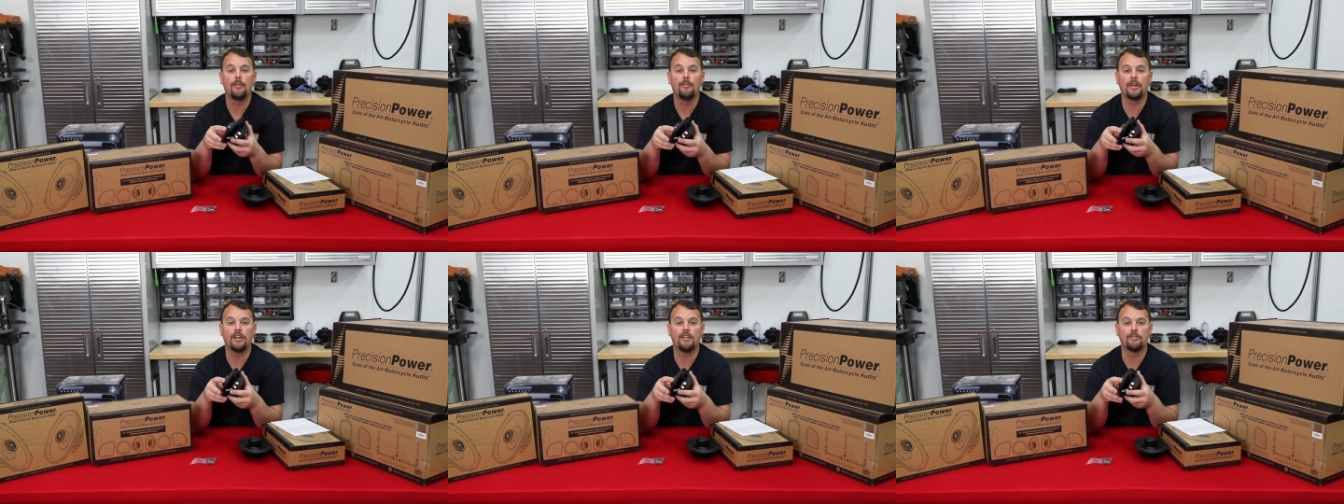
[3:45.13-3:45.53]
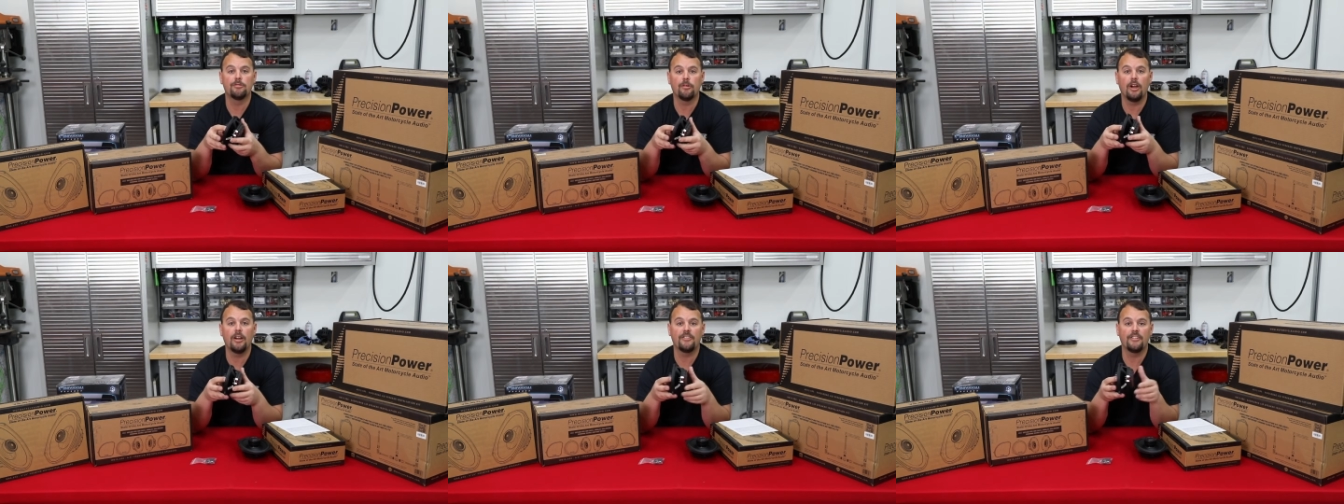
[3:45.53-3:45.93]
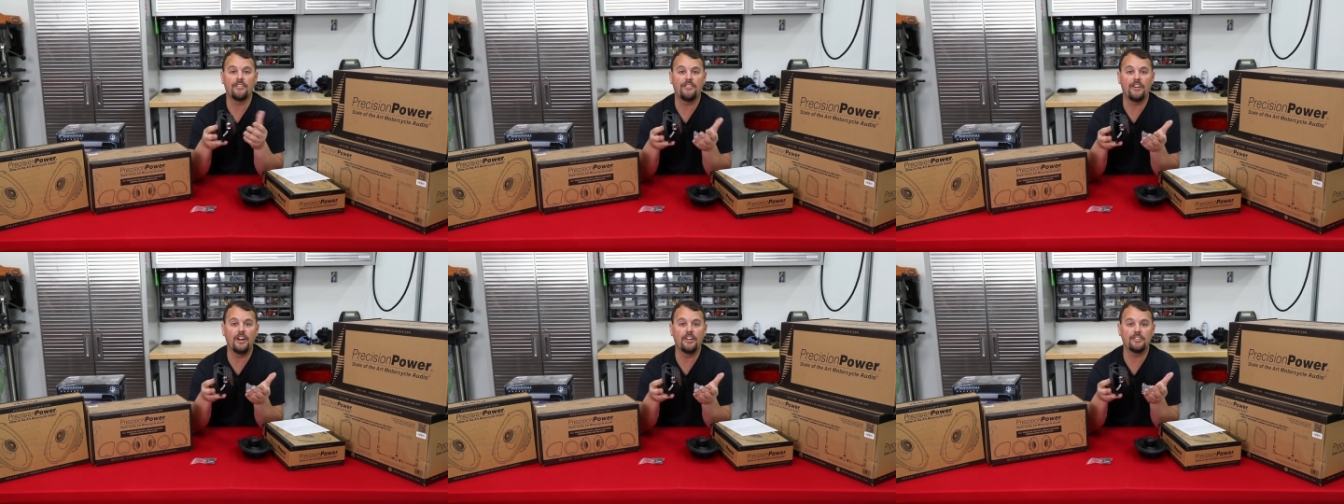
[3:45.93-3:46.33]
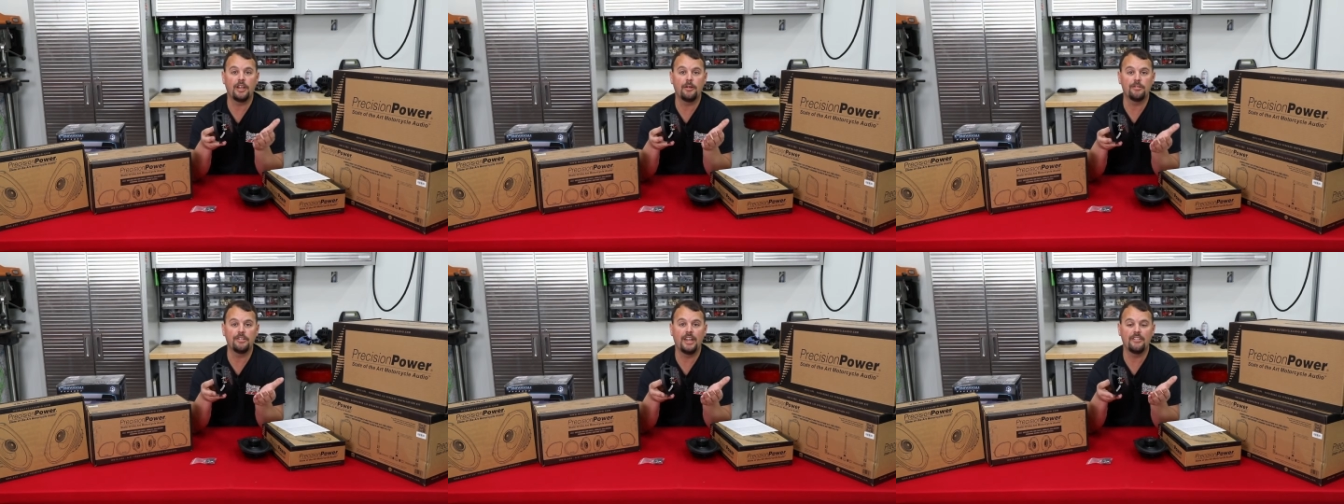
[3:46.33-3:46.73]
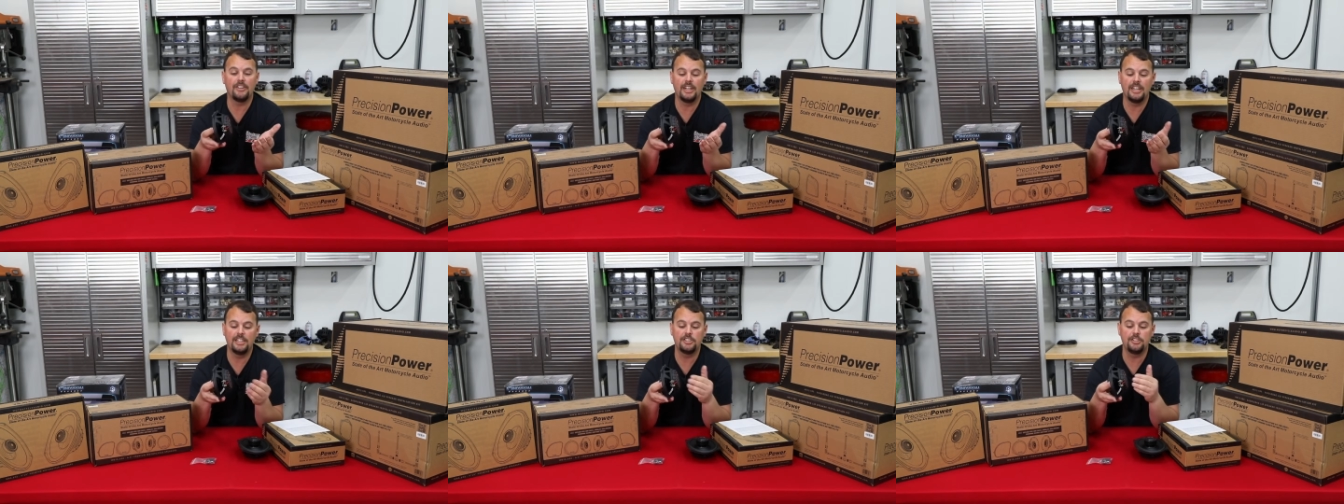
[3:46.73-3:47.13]
because Rockford Fosgate was having
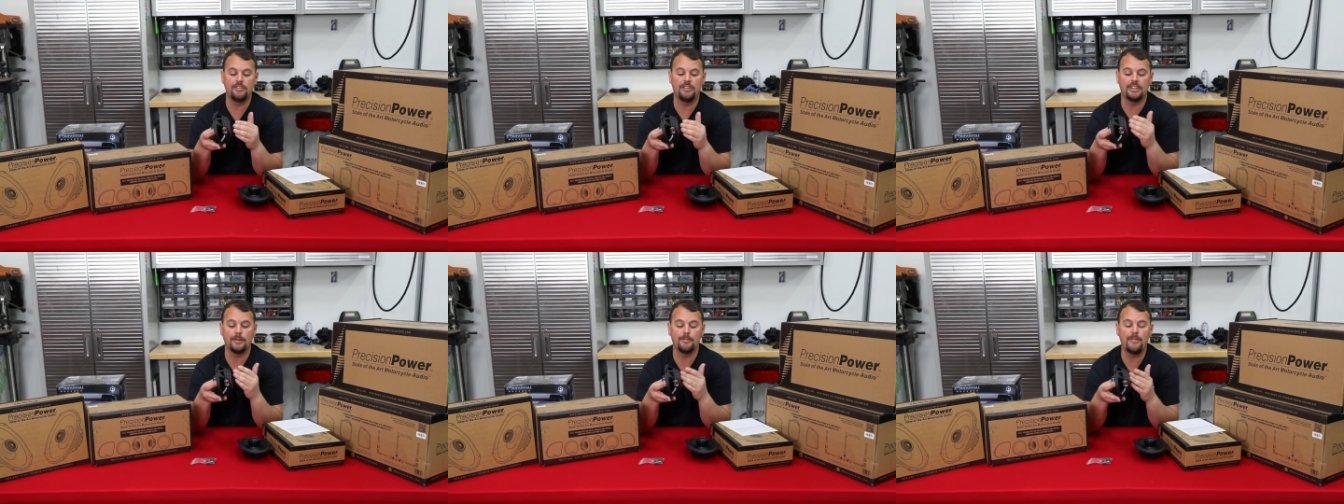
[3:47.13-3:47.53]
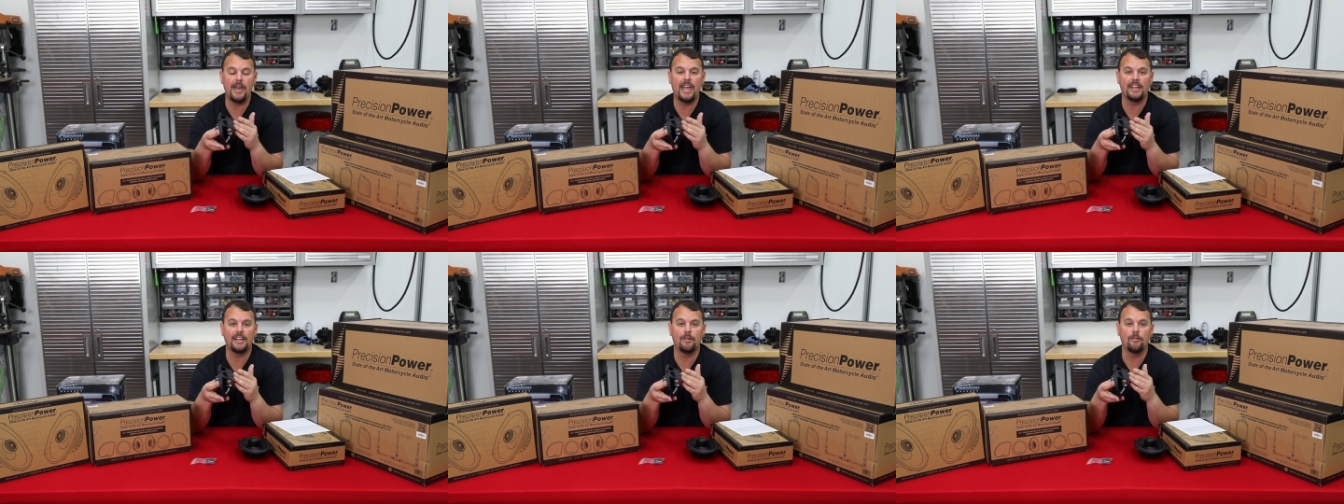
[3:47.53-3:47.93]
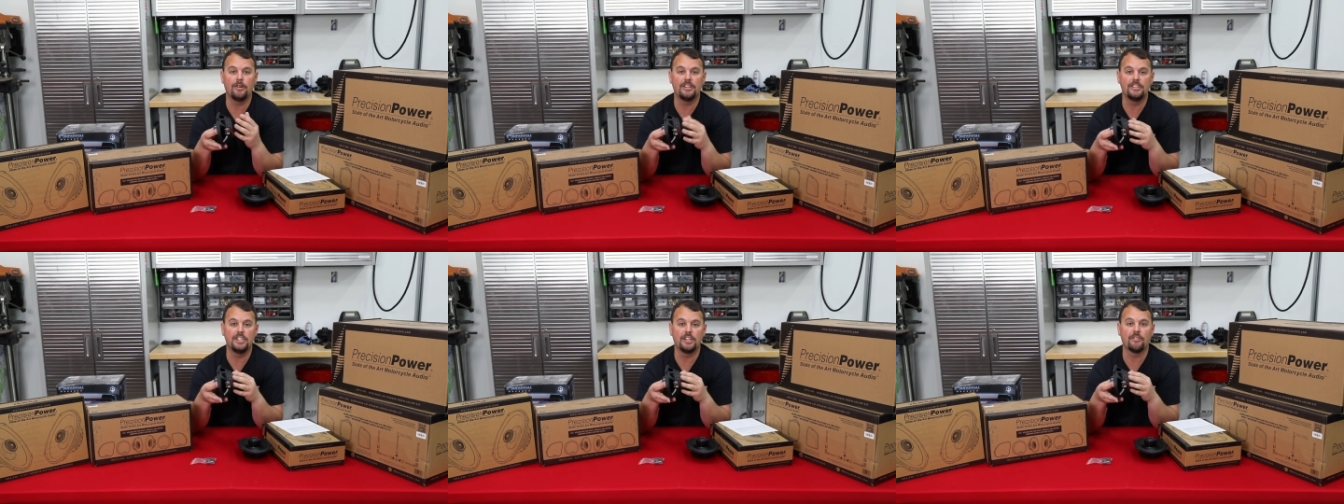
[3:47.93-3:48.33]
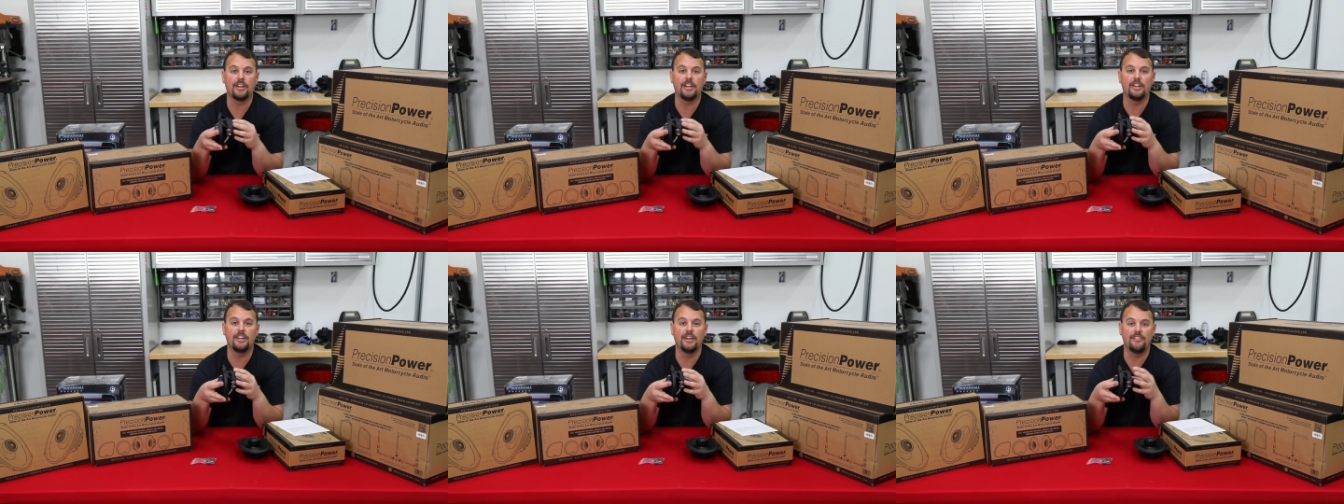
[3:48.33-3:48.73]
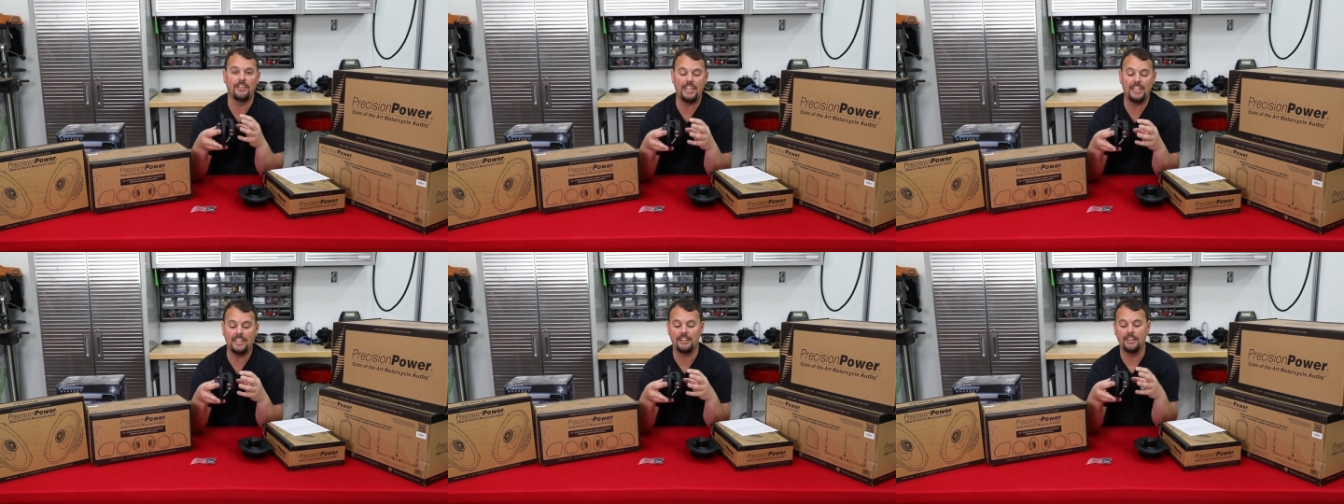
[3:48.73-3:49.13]
an issue that the magnet would generate enough
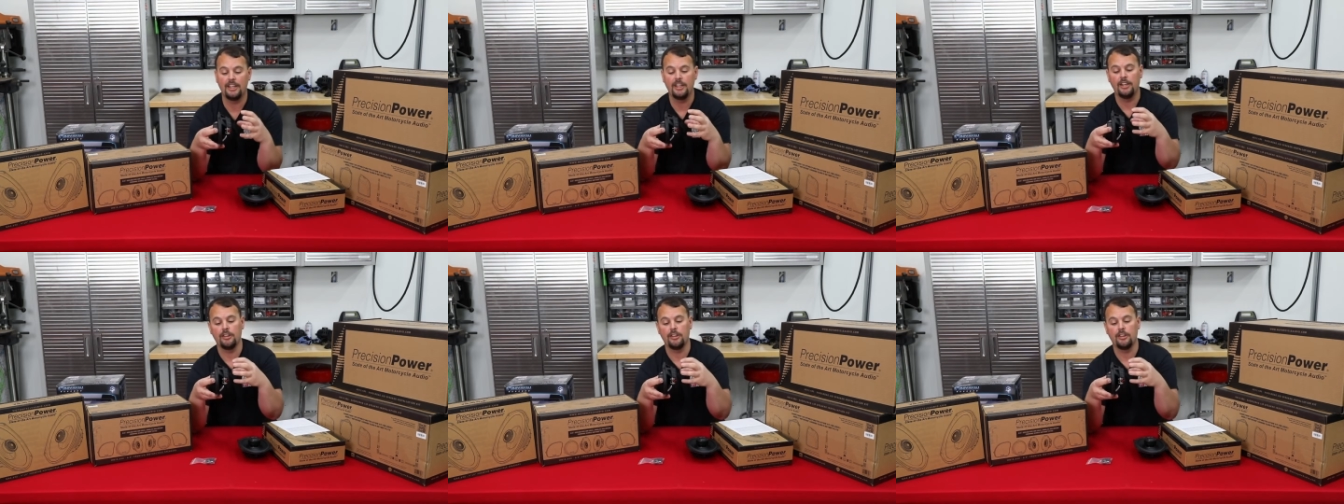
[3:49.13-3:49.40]
heat.